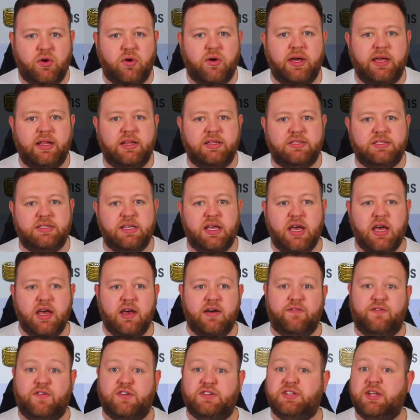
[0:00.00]
coins
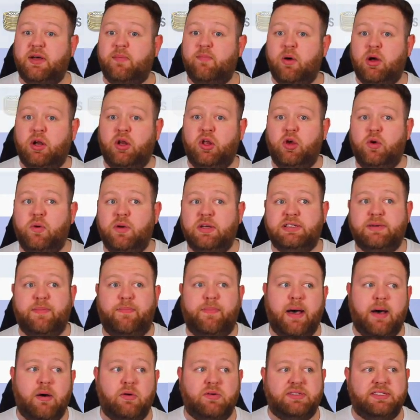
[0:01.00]
for someone who is
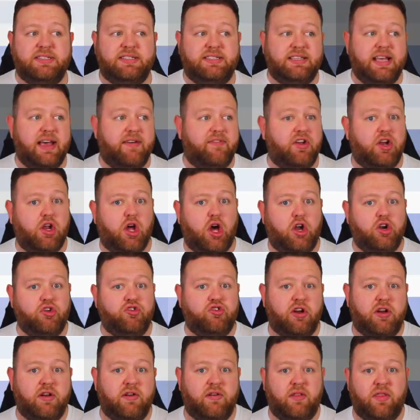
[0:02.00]
about
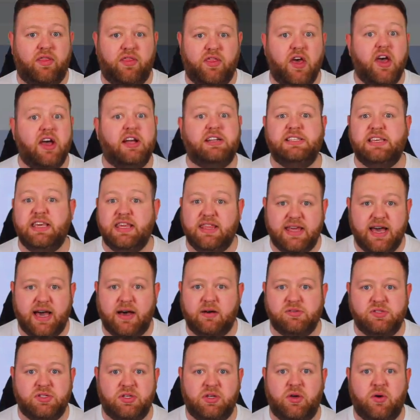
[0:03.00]

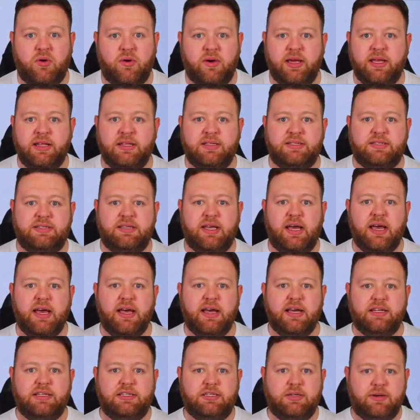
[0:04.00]
730,000 coins
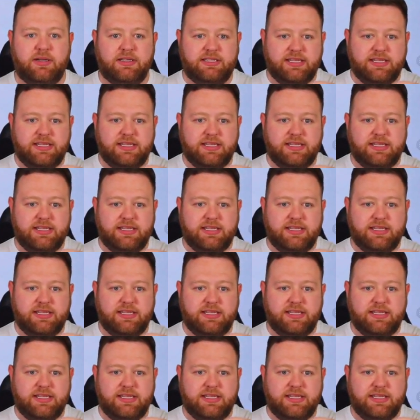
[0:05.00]
to